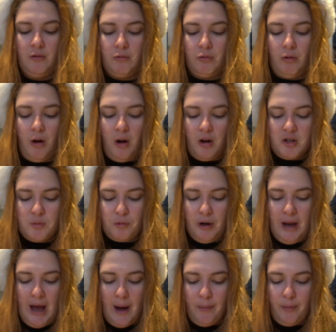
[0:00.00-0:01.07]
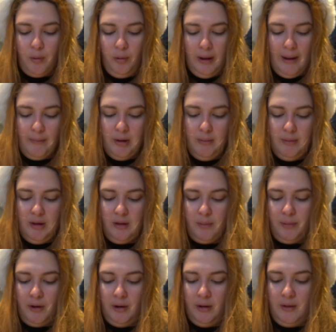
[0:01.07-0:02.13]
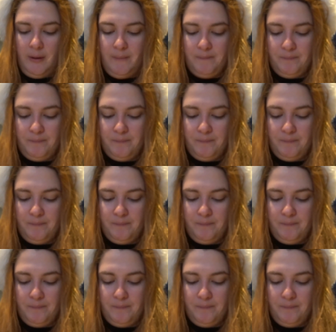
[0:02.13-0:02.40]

raspberry apple lemon mince pies.